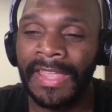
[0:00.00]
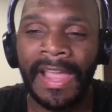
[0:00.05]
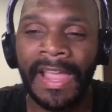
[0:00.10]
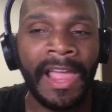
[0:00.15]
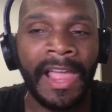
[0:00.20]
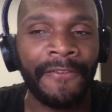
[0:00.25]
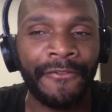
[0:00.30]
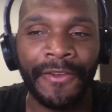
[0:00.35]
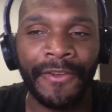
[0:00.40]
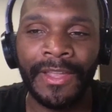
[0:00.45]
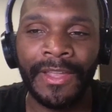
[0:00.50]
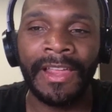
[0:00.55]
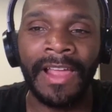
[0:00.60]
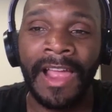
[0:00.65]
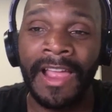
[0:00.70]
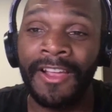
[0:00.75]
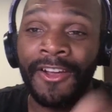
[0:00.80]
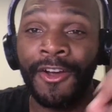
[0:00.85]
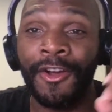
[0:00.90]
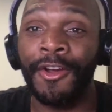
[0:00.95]
I forget. I
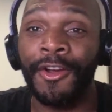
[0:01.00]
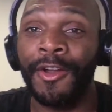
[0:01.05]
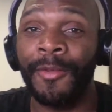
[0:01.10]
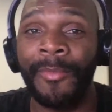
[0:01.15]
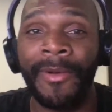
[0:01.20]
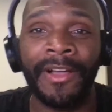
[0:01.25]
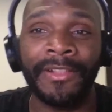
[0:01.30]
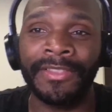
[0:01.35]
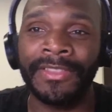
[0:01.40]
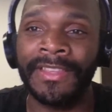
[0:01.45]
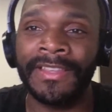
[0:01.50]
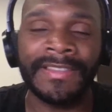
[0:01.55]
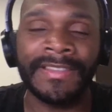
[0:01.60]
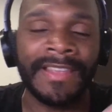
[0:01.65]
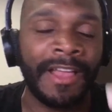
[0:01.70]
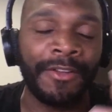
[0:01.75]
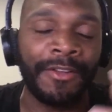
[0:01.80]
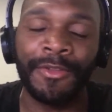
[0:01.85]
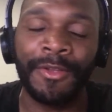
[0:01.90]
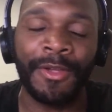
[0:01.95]
heard about this. I
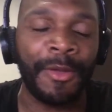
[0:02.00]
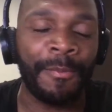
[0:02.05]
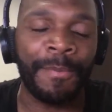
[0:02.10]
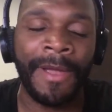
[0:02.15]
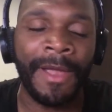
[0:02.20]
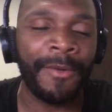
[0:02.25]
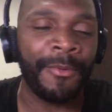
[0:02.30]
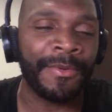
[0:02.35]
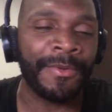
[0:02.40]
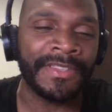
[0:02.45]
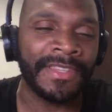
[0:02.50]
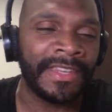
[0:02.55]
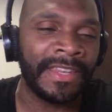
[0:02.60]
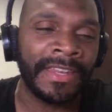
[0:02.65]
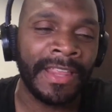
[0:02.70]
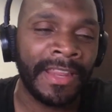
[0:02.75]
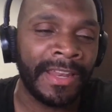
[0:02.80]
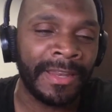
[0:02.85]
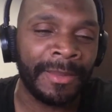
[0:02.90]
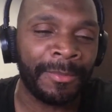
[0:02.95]
don't know. It probably wasn't an
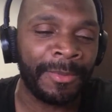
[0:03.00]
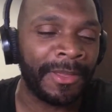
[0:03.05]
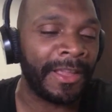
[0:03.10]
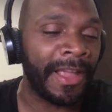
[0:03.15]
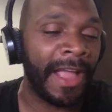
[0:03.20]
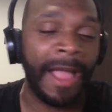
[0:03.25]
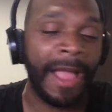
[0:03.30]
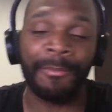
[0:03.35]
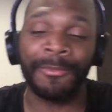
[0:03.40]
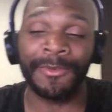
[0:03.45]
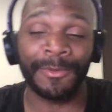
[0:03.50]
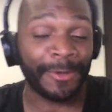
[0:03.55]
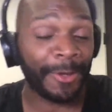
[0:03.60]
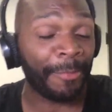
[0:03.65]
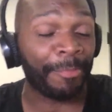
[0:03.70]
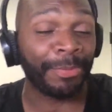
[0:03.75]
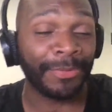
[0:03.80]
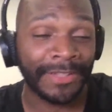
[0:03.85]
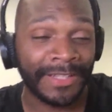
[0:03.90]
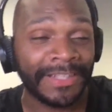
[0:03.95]
NAB. I'm
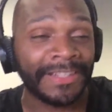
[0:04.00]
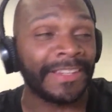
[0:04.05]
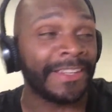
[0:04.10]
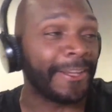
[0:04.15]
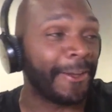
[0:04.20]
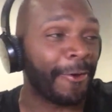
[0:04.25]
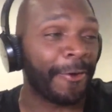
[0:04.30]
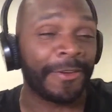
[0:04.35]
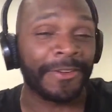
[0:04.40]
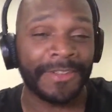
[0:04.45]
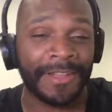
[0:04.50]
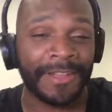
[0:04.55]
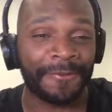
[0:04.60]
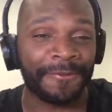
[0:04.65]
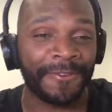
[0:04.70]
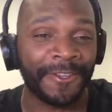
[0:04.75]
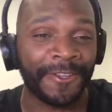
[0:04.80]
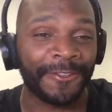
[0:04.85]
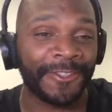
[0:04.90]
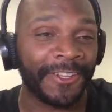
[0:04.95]
completely going left
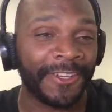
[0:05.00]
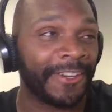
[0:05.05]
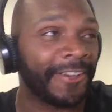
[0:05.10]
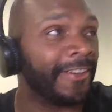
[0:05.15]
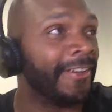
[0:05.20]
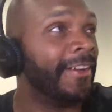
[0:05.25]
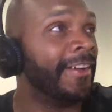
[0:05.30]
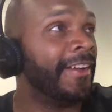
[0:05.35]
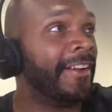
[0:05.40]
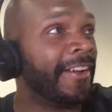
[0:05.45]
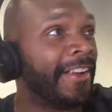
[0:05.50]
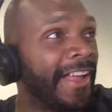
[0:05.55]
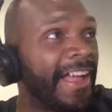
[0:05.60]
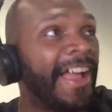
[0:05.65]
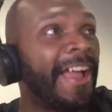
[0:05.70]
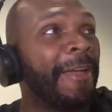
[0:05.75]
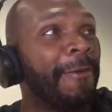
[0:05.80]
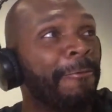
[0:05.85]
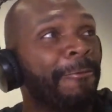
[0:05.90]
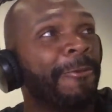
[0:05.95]
field here.
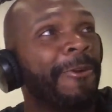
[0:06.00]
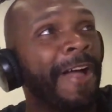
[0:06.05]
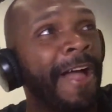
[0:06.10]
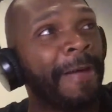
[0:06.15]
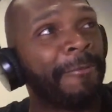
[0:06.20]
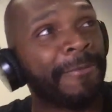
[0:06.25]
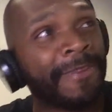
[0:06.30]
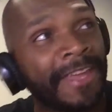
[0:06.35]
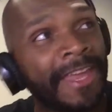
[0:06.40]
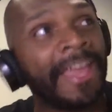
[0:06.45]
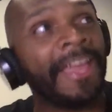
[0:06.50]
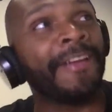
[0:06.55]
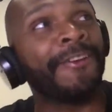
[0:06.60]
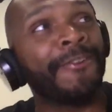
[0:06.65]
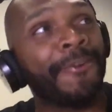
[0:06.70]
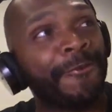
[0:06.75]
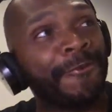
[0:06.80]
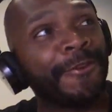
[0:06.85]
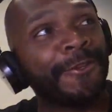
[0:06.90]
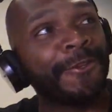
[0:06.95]
I'm Ken
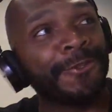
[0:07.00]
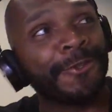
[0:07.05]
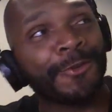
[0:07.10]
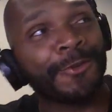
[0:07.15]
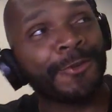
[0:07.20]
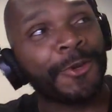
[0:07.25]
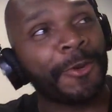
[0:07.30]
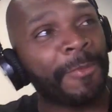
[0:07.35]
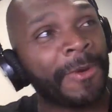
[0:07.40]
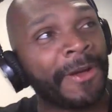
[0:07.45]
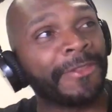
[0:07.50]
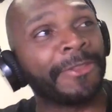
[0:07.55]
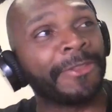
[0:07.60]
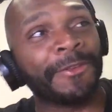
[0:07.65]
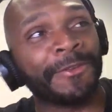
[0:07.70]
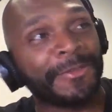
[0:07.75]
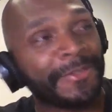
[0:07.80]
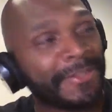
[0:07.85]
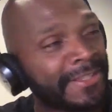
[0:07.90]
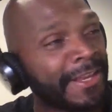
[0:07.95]
Griffey Jr. about to
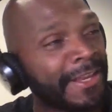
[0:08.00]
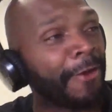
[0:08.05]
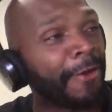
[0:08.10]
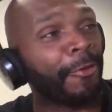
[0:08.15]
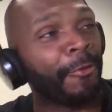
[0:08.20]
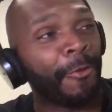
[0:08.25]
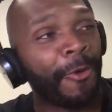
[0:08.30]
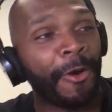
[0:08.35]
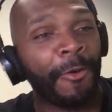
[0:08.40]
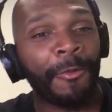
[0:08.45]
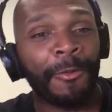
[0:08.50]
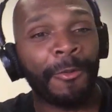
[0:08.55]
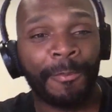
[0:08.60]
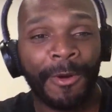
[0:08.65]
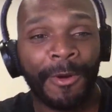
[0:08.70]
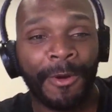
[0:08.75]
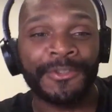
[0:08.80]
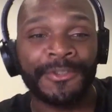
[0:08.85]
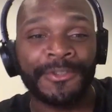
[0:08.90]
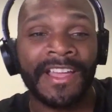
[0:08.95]
scale the wall with Bo
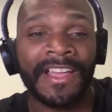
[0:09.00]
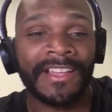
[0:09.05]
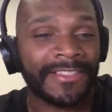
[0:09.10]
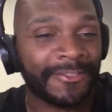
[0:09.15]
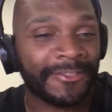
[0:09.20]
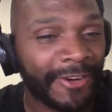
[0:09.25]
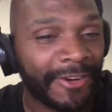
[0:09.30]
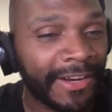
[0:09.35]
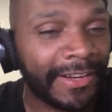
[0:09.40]
Jackson right now.